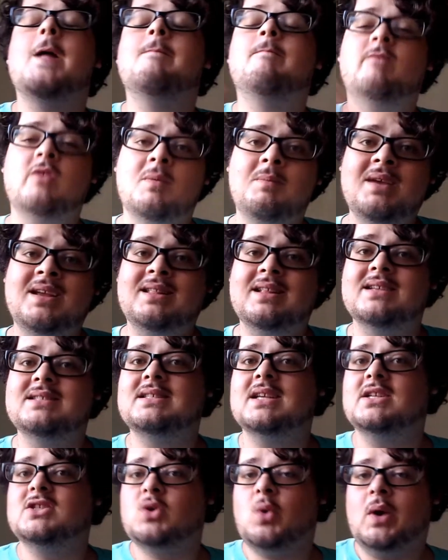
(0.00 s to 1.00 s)
am filming
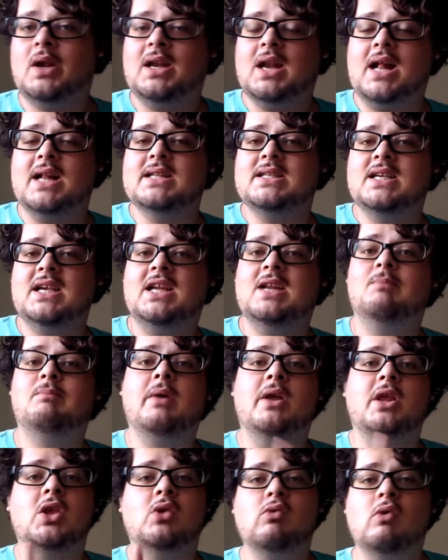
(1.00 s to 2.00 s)
this in 2019,
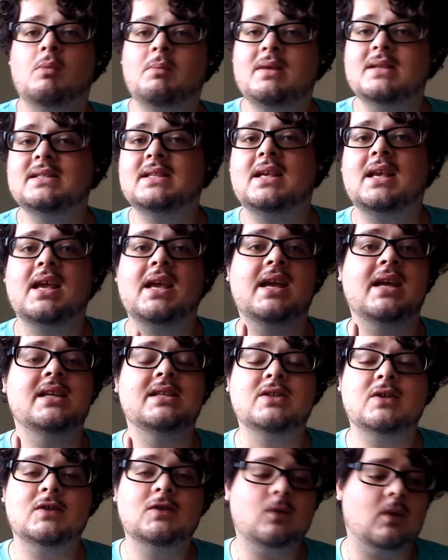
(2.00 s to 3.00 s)
but you won't be seeing it
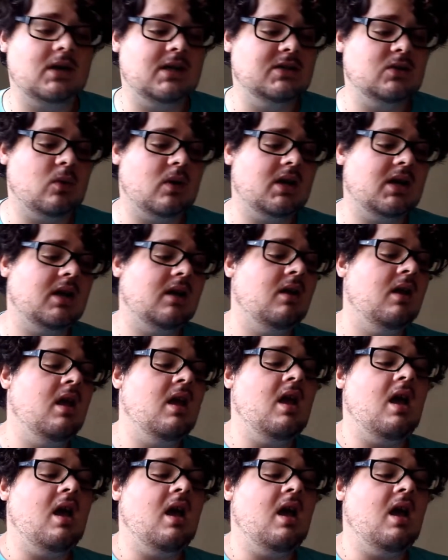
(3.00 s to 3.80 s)
until 2020.